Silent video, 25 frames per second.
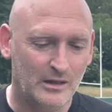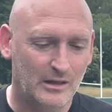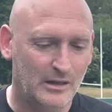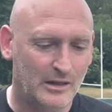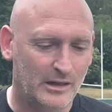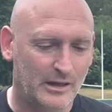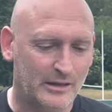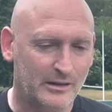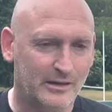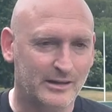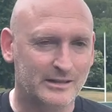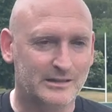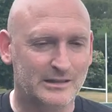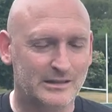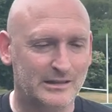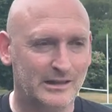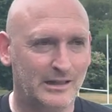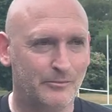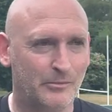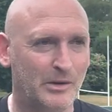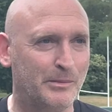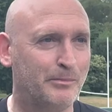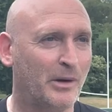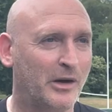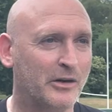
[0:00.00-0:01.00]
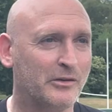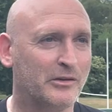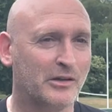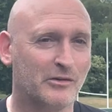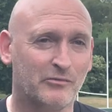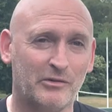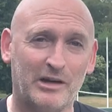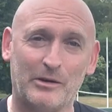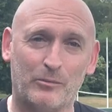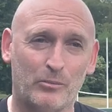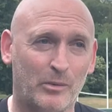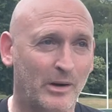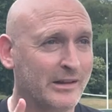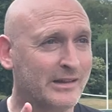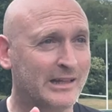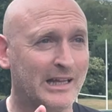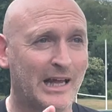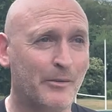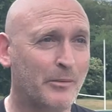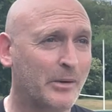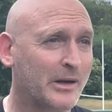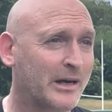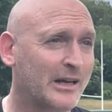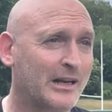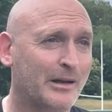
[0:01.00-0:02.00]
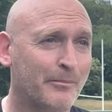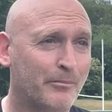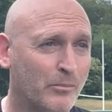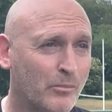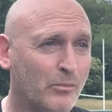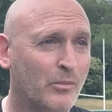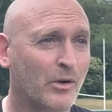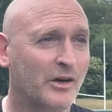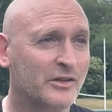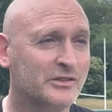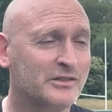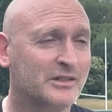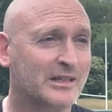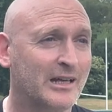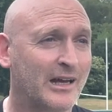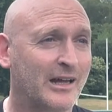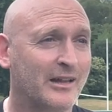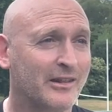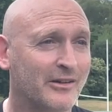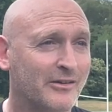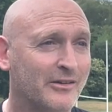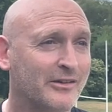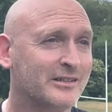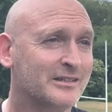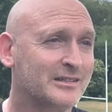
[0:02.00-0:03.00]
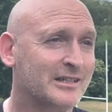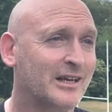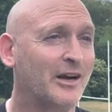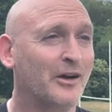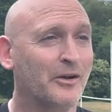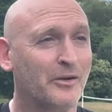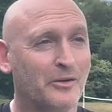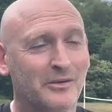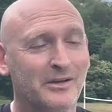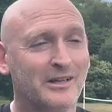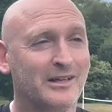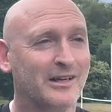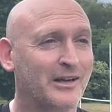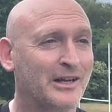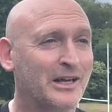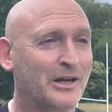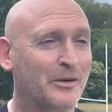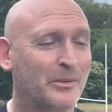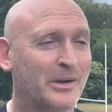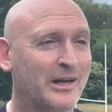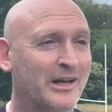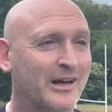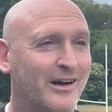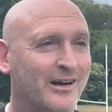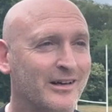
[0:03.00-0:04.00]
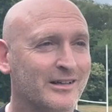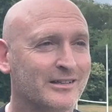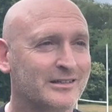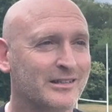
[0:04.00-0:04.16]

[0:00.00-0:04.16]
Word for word: And I and we both agreed one day we're going to work together, and so you know here we are.